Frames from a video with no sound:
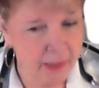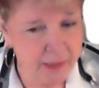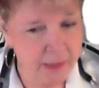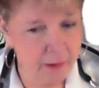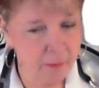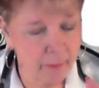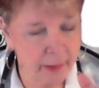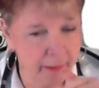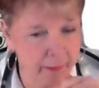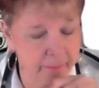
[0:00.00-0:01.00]

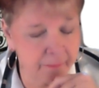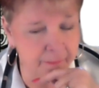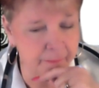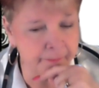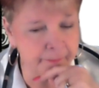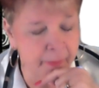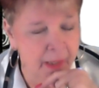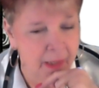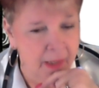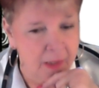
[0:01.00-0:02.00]
So,
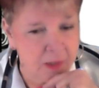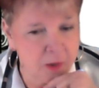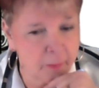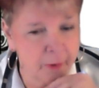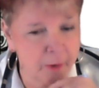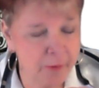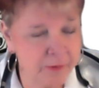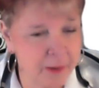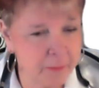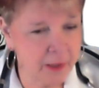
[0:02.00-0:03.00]
so it behooves
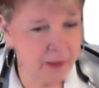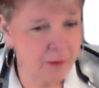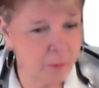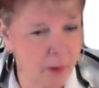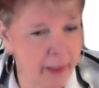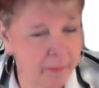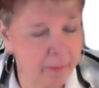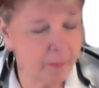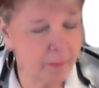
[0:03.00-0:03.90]
them to get the right